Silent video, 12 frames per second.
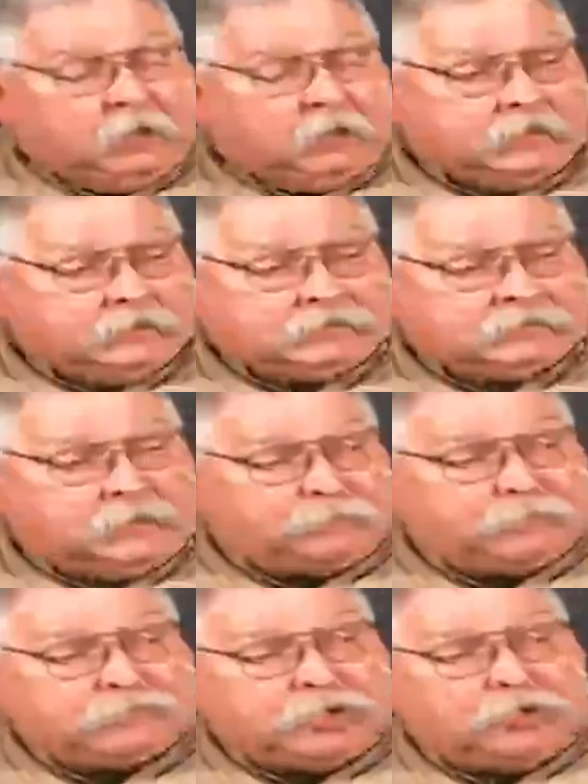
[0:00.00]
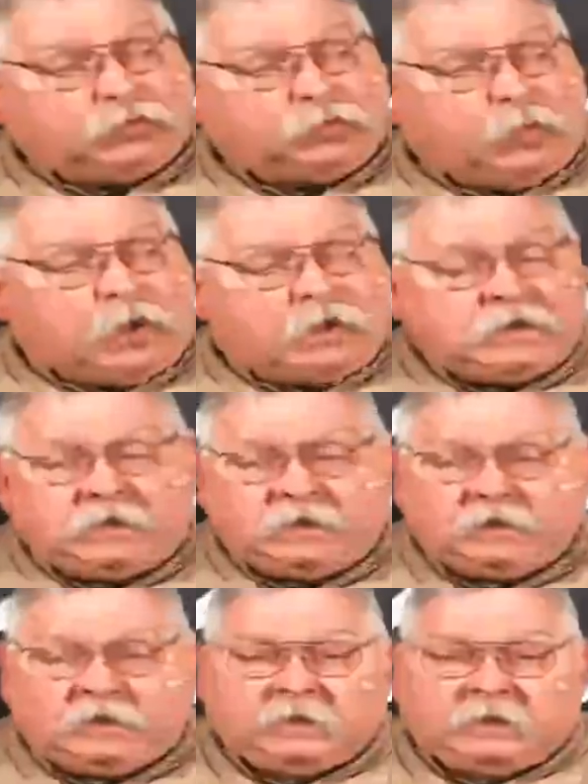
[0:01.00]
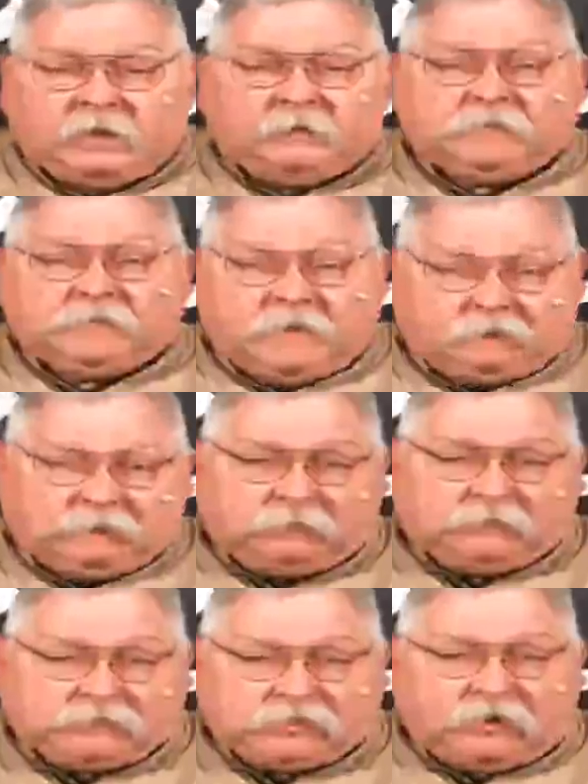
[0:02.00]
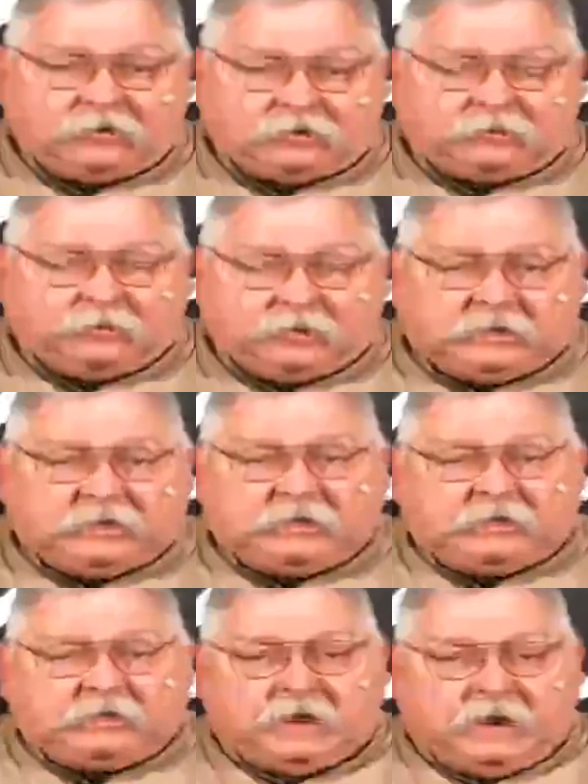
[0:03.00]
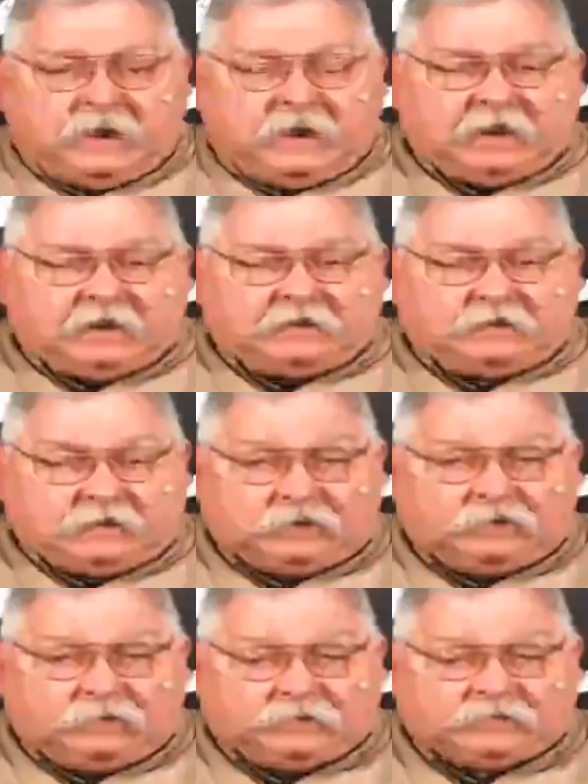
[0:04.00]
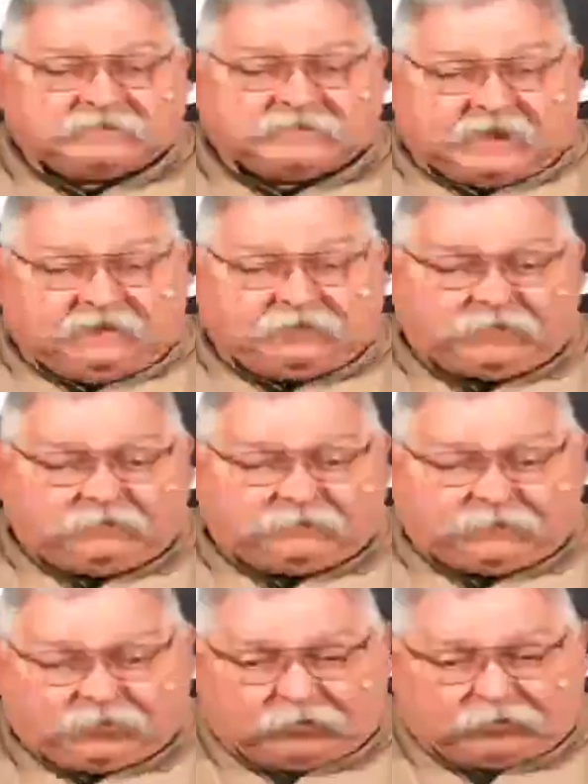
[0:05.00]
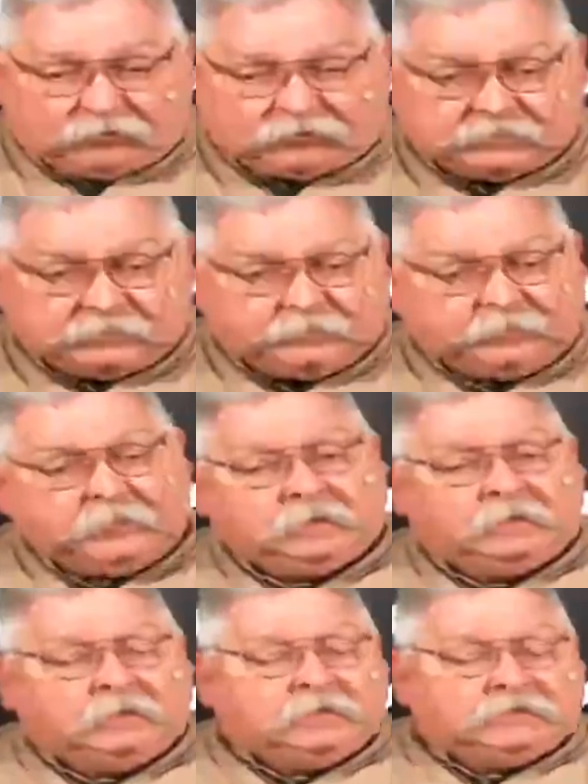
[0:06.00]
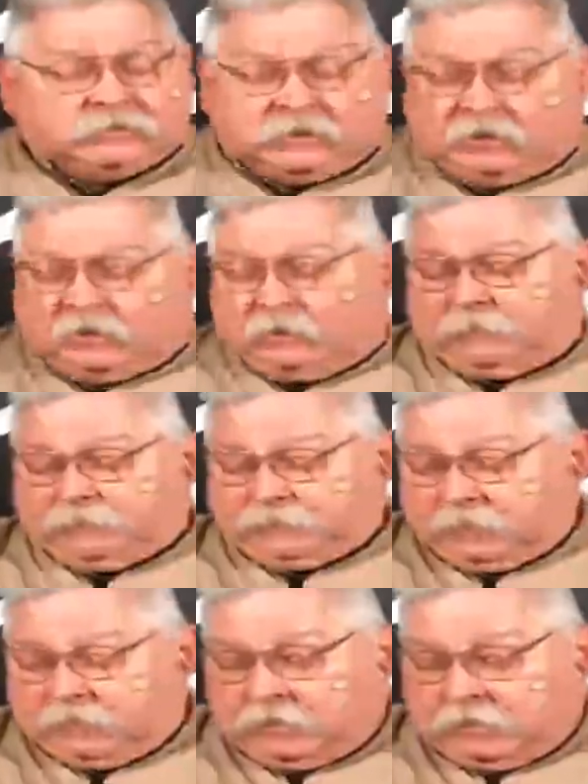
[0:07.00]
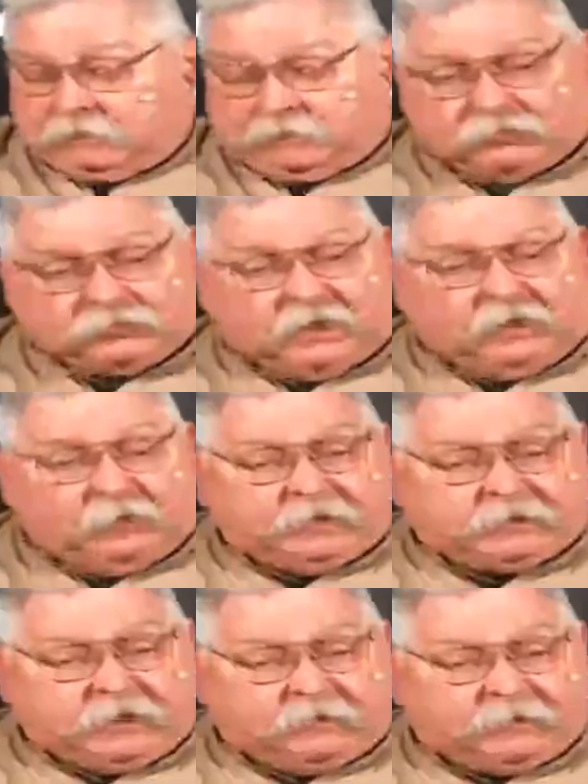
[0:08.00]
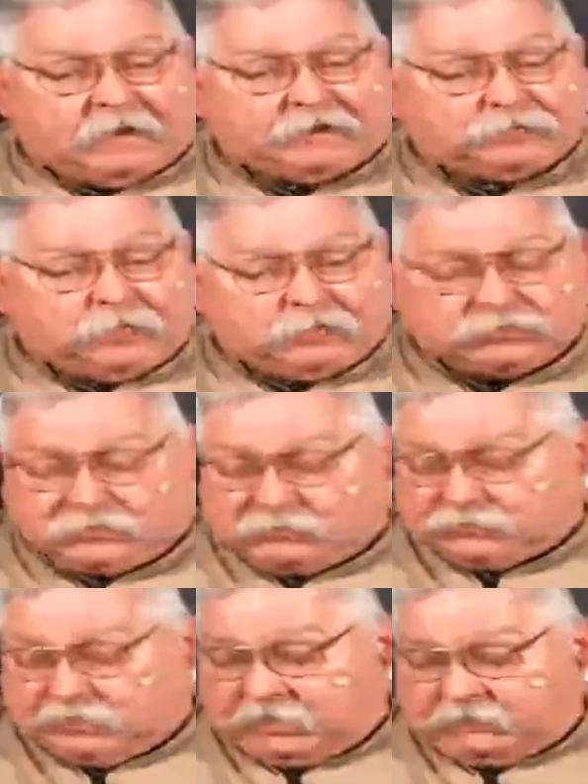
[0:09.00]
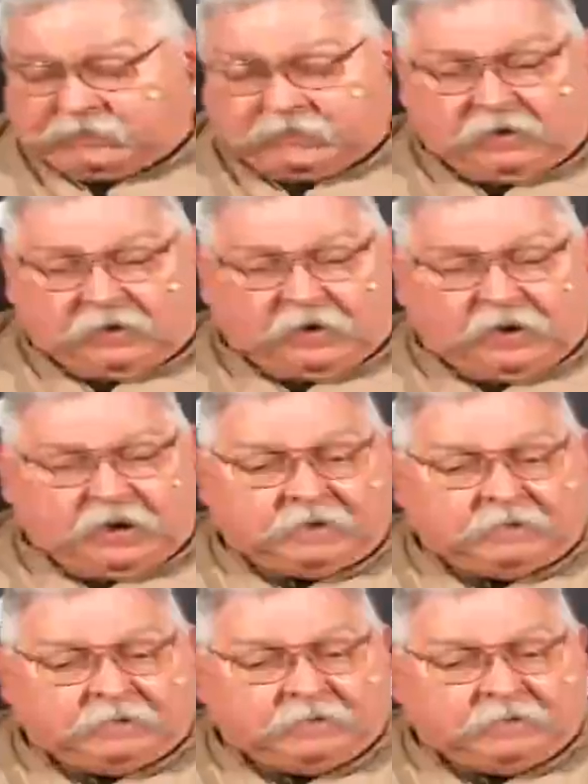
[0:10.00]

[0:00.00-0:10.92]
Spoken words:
This is episode 1, and we thought we would start at the beginning and deal with safety first. So, first thing I want to talk about is personal safety, all right?